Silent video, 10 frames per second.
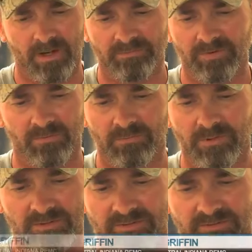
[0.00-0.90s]
I've never
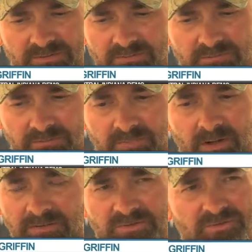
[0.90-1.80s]
once
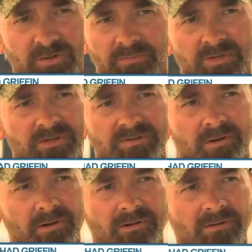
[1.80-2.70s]
on this trip been
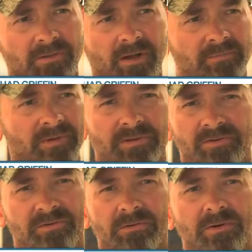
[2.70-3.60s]
disheartened and thought, no,
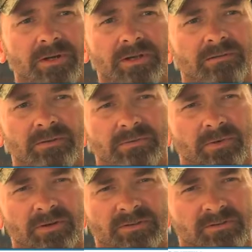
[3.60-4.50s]
there's no way.
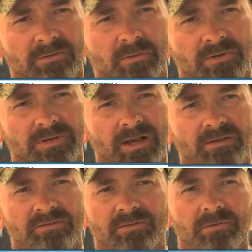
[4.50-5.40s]
It's just throwing the
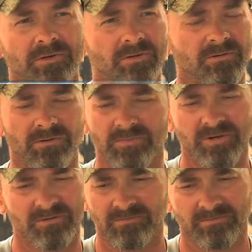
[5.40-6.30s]
towel, let's just quit and go home.
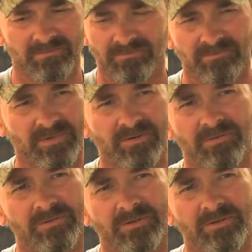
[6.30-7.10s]
No, never